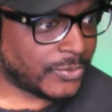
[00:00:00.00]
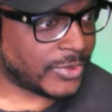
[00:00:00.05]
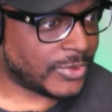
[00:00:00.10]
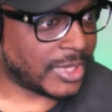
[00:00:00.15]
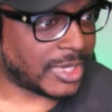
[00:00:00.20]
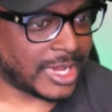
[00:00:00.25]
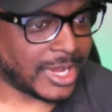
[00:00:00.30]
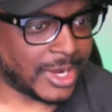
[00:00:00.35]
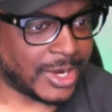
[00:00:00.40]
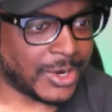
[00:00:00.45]

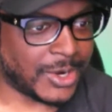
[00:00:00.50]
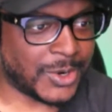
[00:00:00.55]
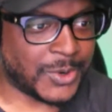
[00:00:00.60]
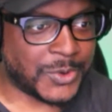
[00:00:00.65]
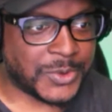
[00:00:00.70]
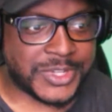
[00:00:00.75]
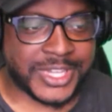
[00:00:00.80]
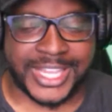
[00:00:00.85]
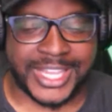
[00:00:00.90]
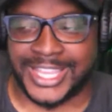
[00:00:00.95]

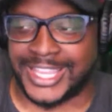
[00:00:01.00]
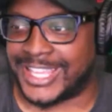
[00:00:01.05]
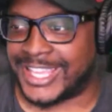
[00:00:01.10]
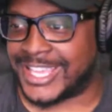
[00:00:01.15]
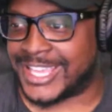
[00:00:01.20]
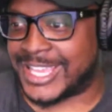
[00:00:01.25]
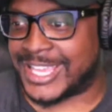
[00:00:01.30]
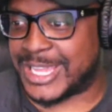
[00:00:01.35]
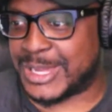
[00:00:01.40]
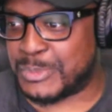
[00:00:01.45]
Okay,
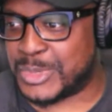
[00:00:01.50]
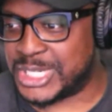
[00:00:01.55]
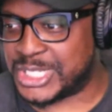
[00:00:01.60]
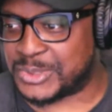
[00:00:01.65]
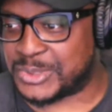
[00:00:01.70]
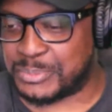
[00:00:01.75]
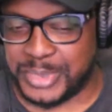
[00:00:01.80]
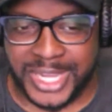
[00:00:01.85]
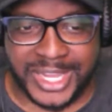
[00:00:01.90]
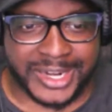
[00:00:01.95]
yeah,
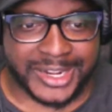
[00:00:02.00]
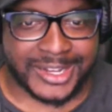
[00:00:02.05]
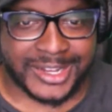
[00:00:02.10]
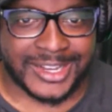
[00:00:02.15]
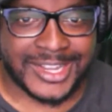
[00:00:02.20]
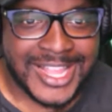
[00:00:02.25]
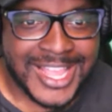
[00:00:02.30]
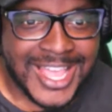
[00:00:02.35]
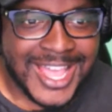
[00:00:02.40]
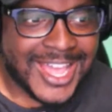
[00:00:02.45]
much better.
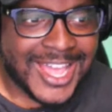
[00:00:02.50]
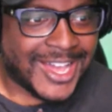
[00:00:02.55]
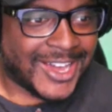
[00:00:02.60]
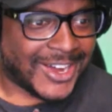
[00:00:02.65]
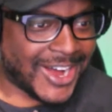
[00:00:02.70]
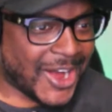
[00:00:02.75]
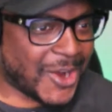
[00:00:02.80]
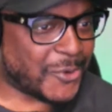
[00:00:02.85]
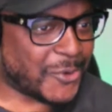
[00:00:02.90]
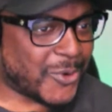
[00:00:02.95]

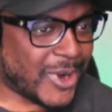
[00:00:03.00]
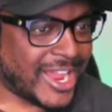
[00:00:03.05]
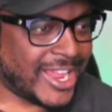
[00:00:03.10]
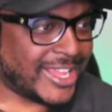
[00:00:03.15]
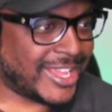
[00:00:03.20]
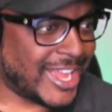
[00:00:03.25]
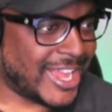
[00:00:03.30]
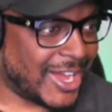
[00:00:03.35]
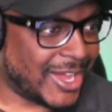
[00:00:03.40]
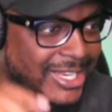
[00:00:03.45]
All right,
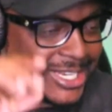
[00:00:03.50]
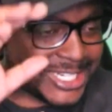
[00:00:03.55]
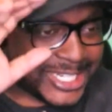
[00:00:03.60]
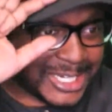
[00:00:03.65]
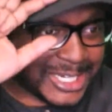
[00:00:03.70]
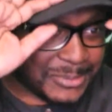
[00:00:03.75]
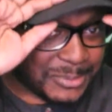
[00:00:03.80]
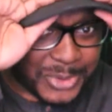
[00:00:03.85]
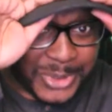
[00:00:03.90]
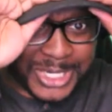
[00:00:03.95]
y'all, it's
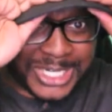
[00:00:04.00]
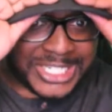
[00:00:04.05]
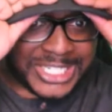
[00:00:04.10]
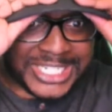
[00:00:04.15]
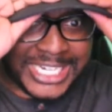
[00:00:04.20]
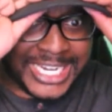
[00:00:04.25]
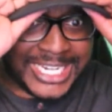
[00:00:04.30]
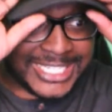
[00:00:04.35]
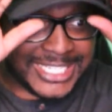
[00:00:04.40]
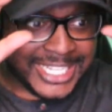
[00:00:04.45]
your boy
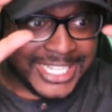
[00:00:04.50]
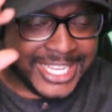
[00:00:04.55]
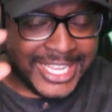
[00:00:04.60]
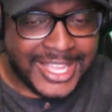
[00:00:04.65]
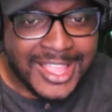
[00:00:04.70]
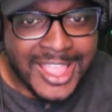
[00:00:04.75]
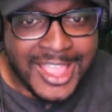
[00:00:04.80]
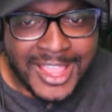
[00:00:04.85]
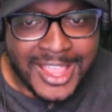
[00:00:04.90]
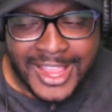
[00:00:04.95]

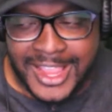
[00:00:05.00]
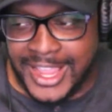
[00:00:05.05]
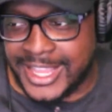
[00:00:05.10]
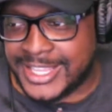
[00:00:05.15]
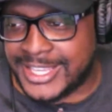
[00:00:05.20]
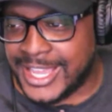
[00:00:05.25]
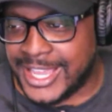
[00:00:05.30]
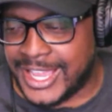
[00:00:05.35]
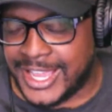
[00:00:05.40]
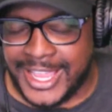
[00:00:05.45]
JD,
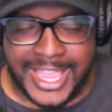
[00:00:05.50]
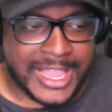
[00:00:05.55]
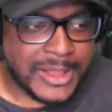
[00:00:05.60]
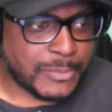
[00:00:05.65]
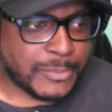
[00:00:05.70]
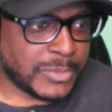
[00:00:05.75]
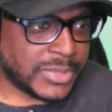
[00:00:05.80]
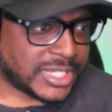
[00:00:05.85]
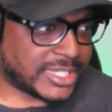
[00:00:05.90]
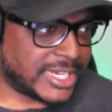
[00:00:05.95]
aka
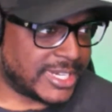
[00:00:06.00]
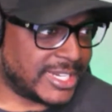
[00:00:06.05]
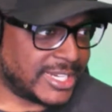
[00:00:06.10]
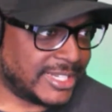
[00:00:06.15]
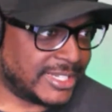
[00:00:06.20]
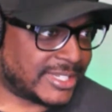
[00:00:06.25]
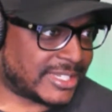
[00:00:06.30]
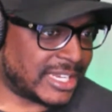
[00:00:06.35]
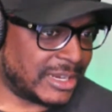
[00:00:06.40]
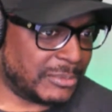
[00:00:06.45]
Mr.
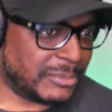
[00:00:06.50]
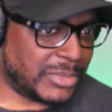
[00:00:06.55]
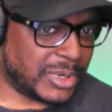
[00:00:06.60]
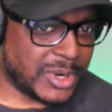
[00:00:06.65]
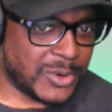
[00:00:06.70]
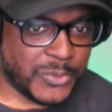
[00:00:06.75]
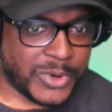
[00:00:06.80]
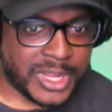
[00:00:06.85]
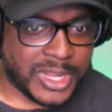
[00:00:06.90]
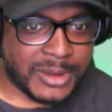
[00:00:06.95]
December,
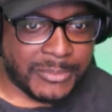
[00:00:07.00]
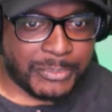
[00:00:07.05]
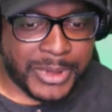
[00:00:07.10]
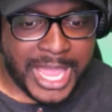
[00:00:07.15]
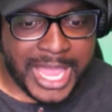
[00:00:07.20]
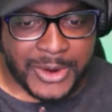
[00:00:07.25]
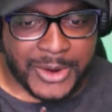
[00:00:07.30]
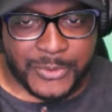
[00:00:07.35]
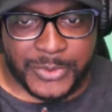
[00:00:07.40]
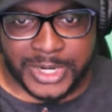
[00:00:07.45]
and we are
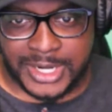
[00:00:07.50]
back with